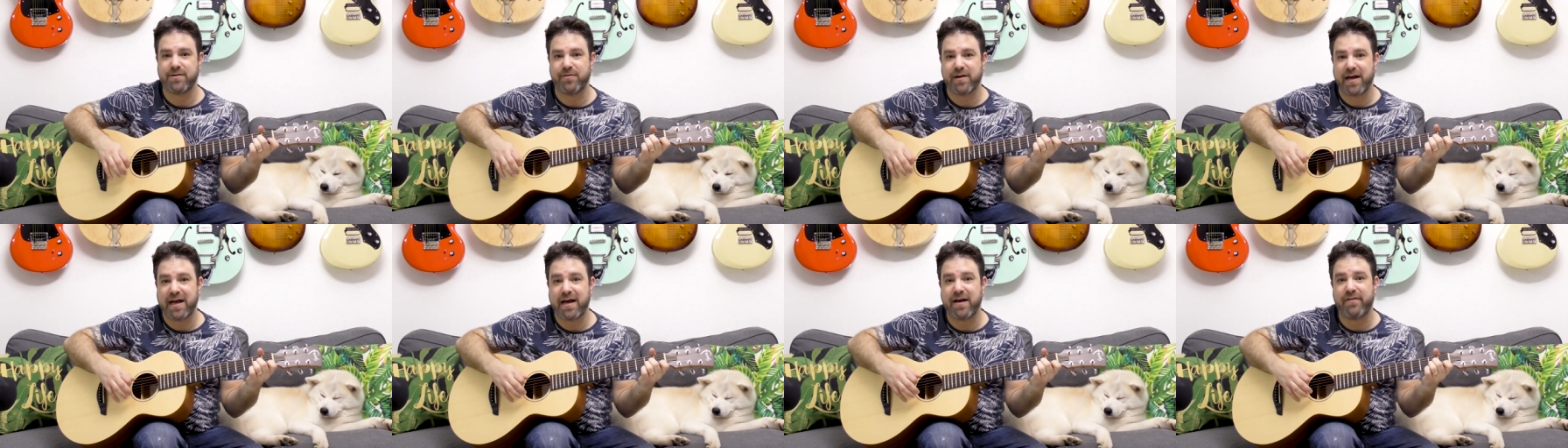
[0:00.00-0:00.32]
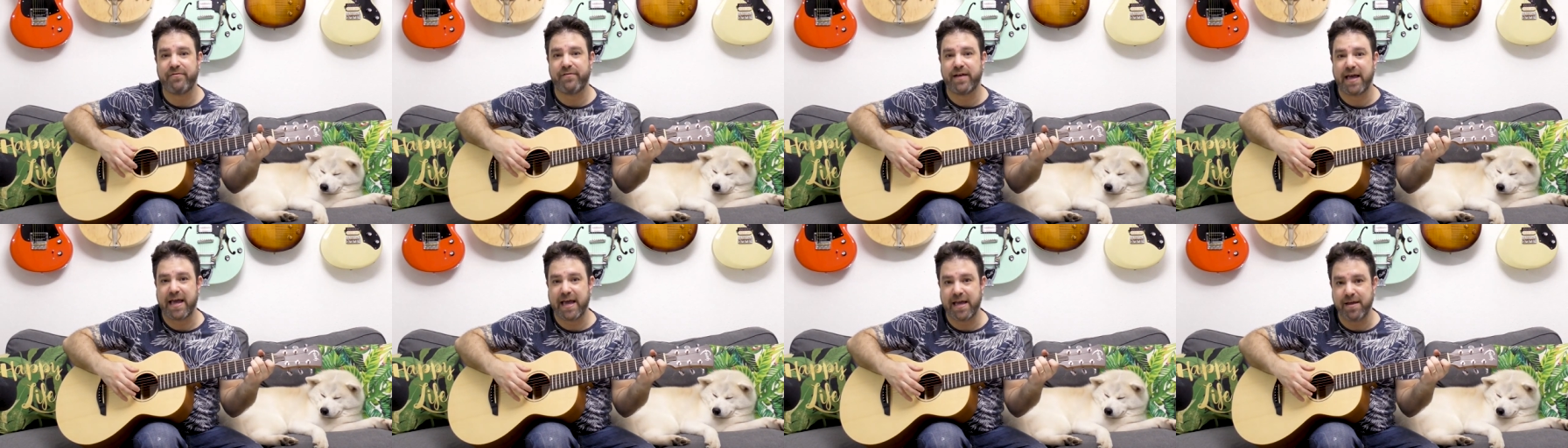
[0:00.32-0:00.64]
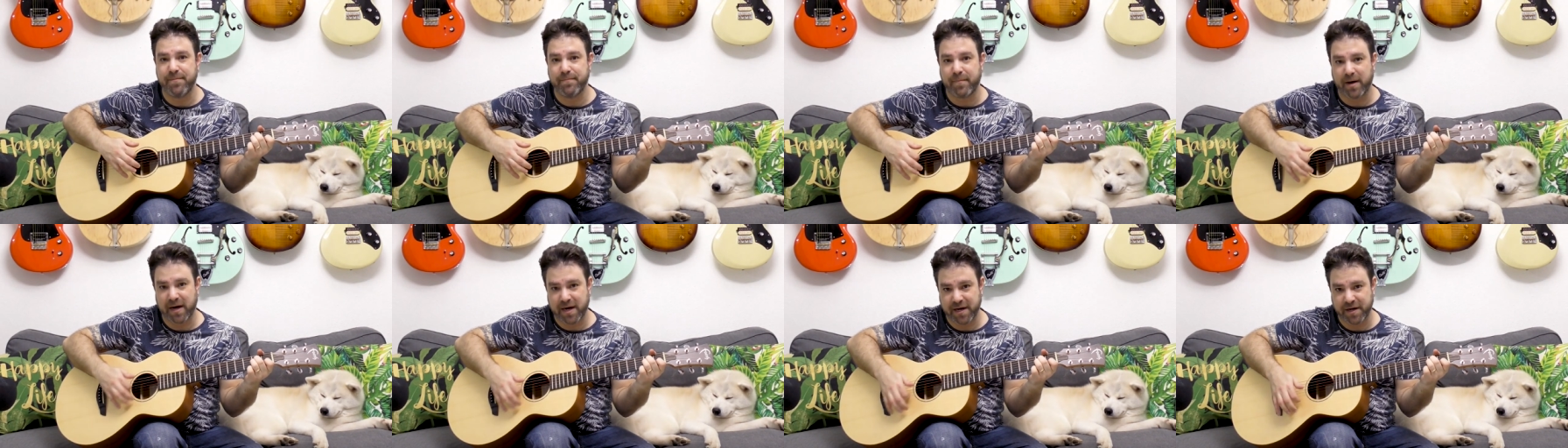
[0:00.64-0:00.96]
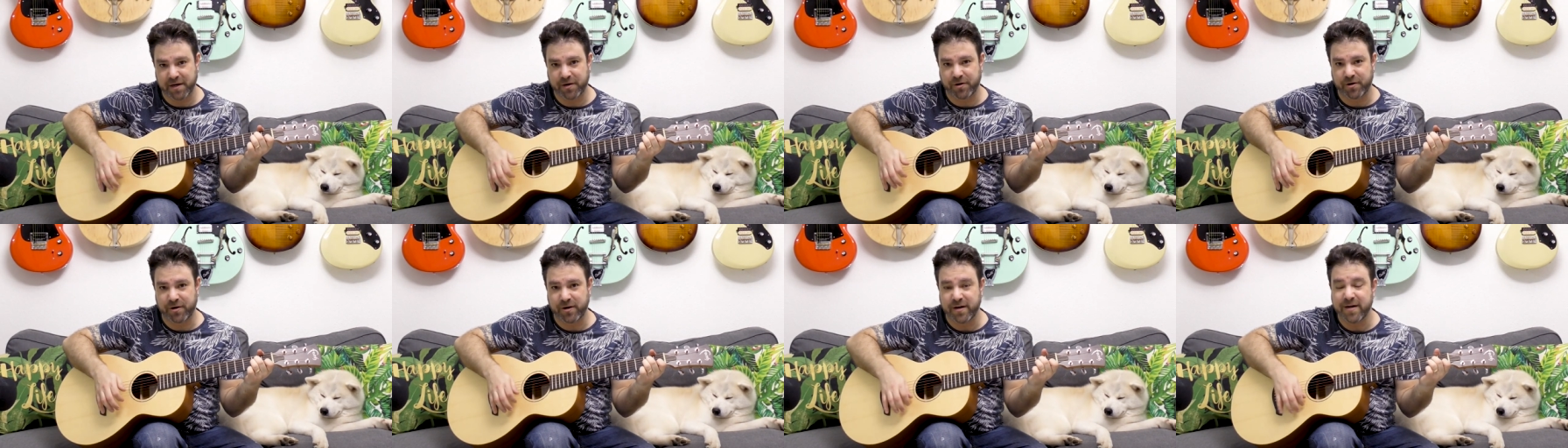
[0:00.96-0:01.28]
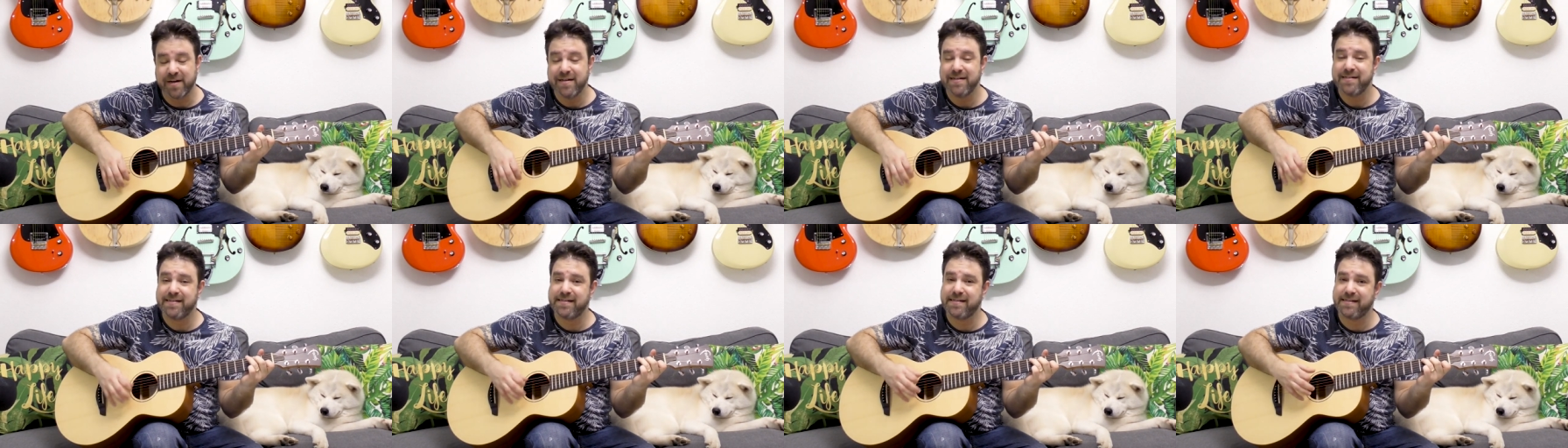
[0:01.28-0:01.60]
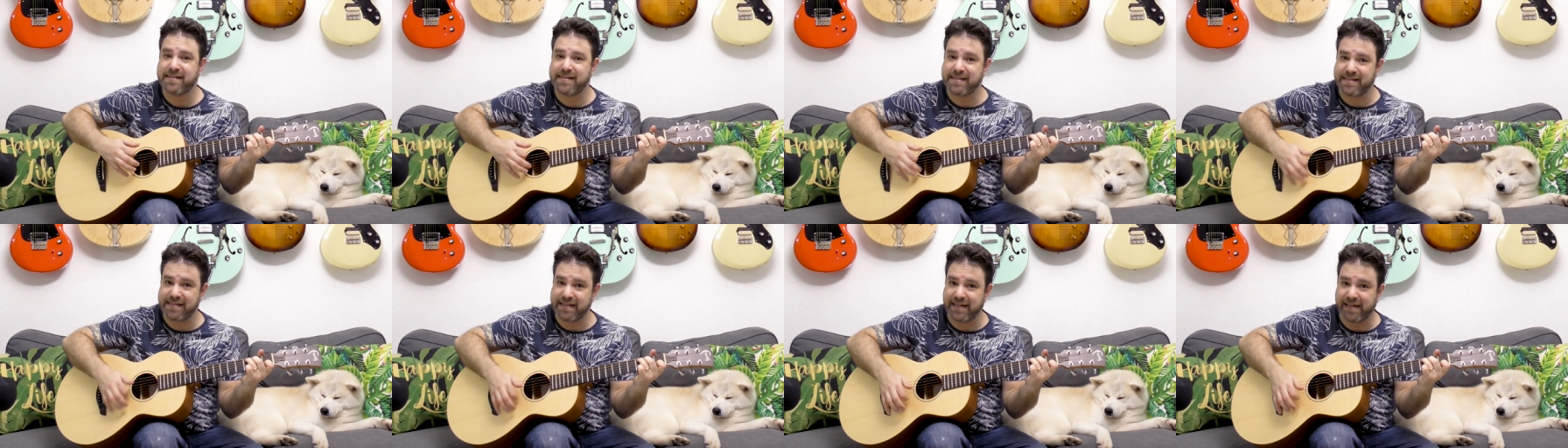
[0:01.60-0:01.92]
You have A minor,
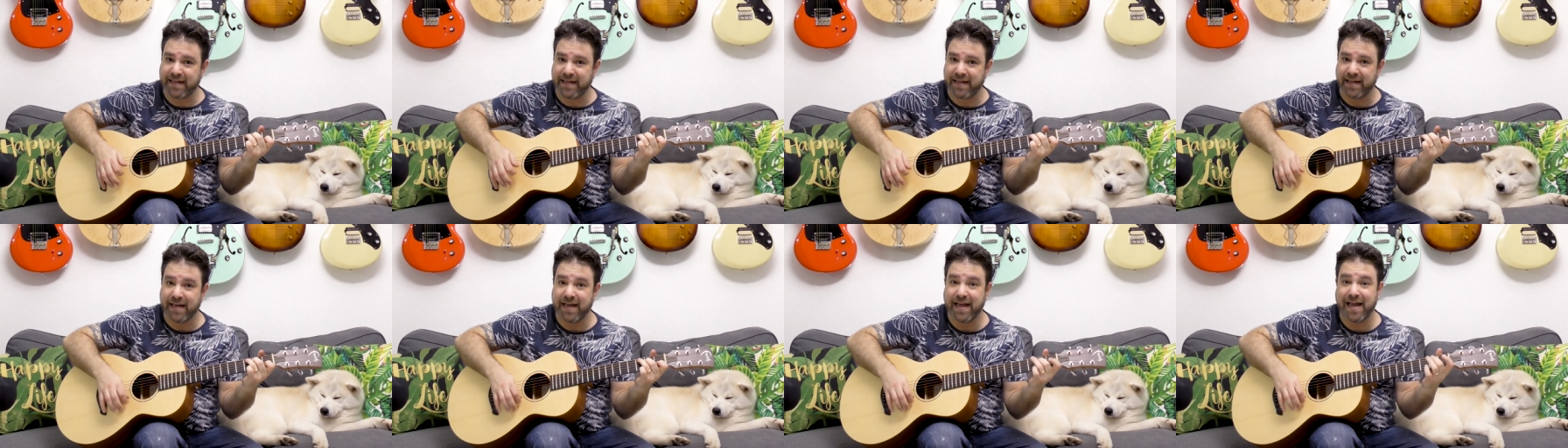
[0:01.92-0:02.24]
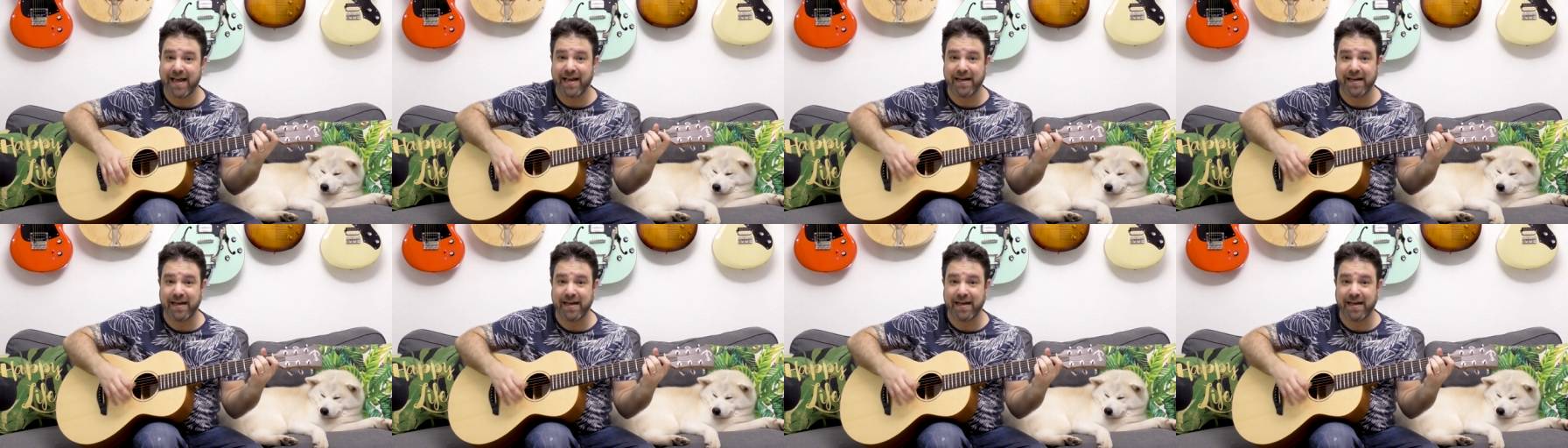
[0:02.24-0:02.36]
C,